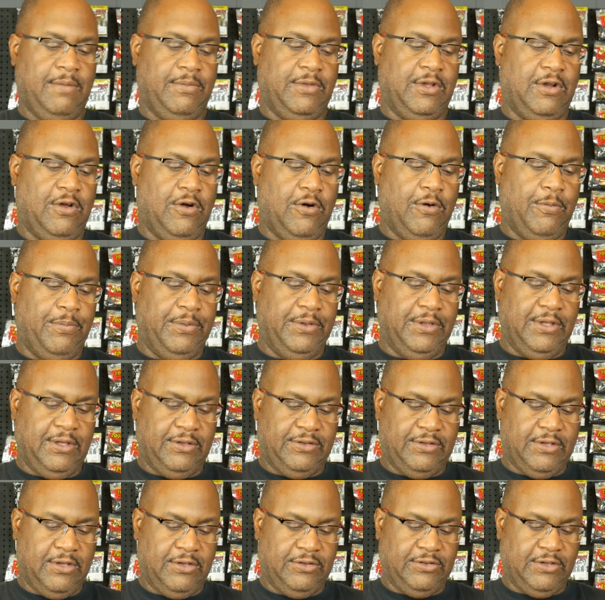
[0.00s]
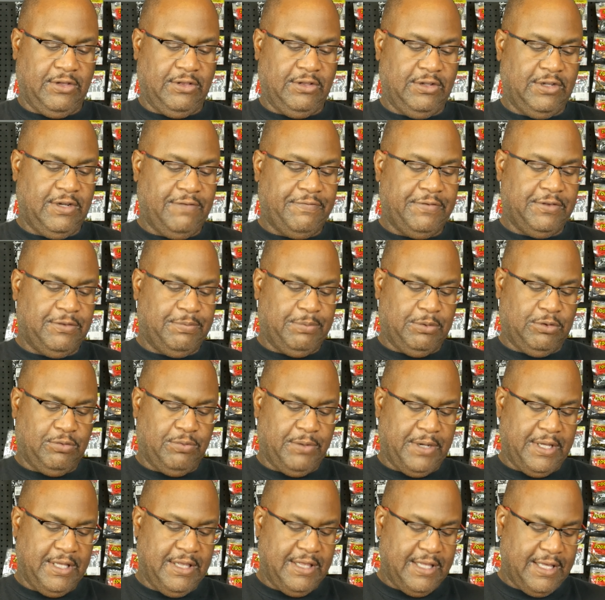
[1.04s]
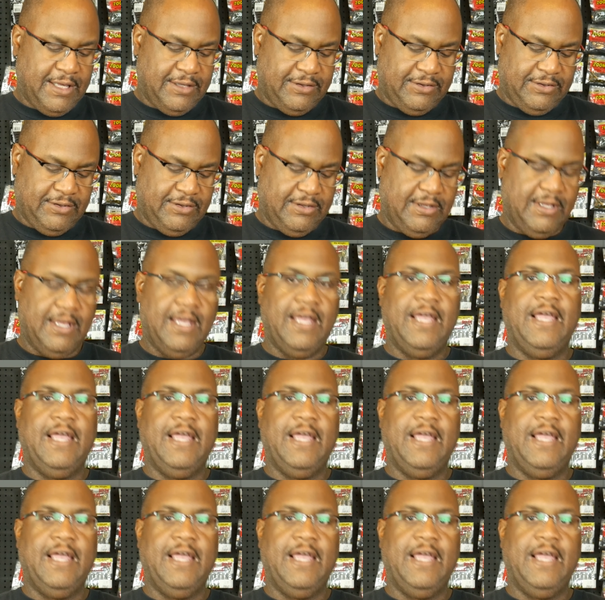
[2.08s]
I'm gonna open this. So the difference between this